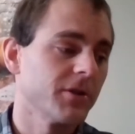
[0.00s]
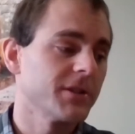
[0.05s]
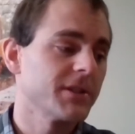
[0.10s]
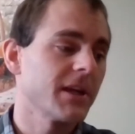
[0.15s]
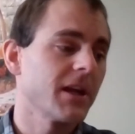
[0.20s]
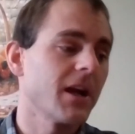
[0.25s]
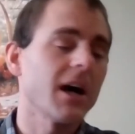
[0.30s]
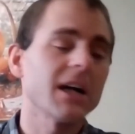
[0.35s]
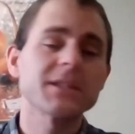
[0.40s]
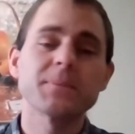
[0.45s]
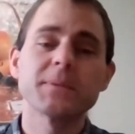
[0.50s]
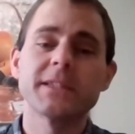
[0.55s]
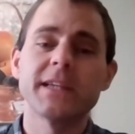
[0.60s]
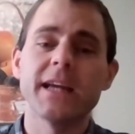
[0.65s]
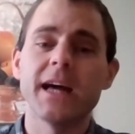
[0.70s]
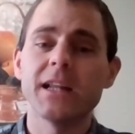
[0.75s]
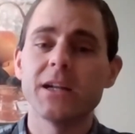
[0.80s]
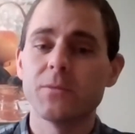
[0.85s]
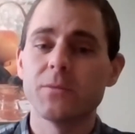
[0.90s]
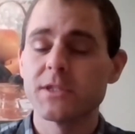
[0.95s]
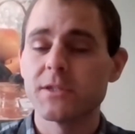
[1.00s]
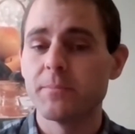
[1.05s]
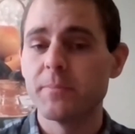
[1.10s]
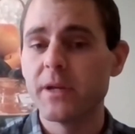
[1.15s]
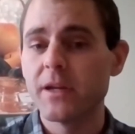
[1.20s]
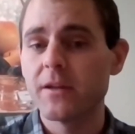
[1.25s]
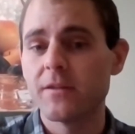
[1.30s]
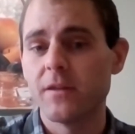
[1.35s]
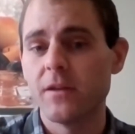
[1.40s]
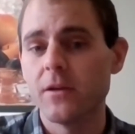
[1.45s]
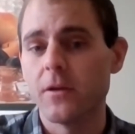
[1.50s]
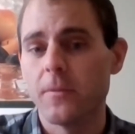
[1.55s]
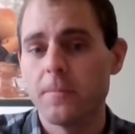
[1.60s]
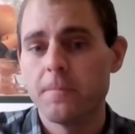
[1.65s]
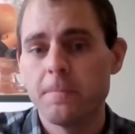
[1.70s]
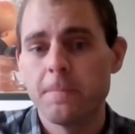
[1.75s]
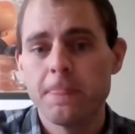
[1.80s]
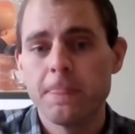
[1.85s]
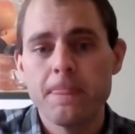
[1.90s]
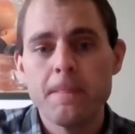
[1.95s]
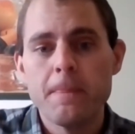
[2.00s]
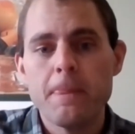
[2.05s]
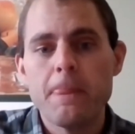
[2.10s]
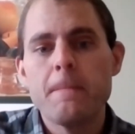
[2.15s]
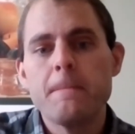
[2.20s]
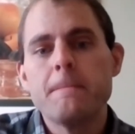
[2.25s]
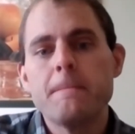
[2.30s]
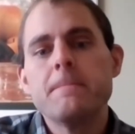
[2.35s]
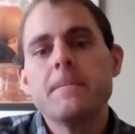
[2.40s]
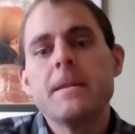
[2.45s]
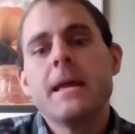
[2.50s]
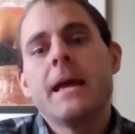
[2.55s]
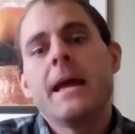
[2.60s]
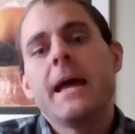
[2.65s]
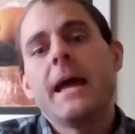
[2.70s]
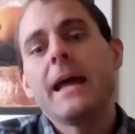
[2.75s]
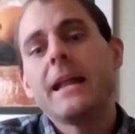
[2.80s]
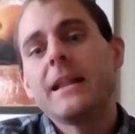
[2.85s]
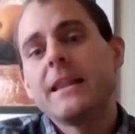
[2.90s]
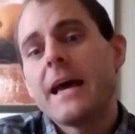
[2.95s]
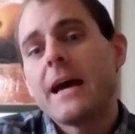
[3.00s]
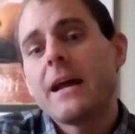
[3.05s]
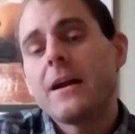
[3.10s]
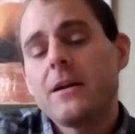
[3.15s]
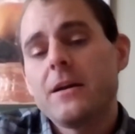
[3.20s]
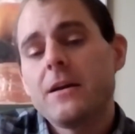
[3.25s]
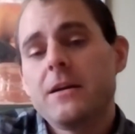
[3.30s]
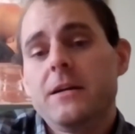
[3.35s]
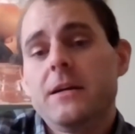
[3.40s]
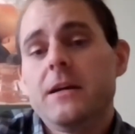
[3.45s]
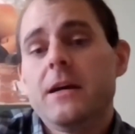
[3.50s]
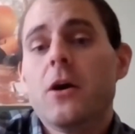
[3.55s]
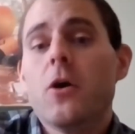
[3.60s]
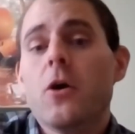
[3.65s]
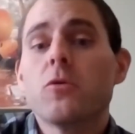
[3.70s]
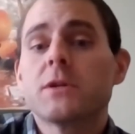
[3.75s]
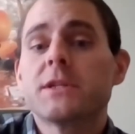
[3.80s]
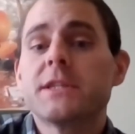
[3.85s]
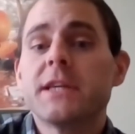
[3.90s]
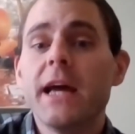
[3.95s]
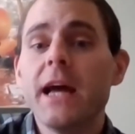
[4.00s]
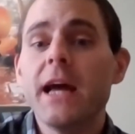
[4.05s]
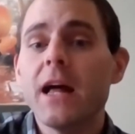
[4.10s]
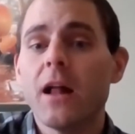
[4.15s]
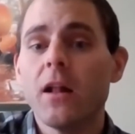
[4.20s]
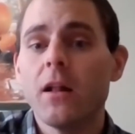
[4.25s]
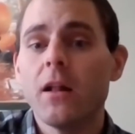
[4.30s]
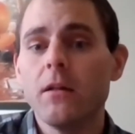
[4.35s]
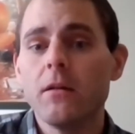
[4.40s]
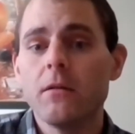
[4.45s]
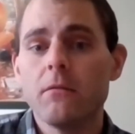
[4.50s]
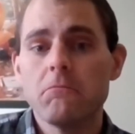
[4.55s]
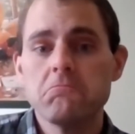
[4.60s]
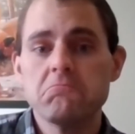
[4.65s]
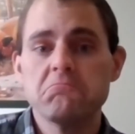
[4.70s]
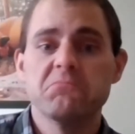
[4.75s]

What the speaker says: is that hospitality was a big deal, and that a hotel,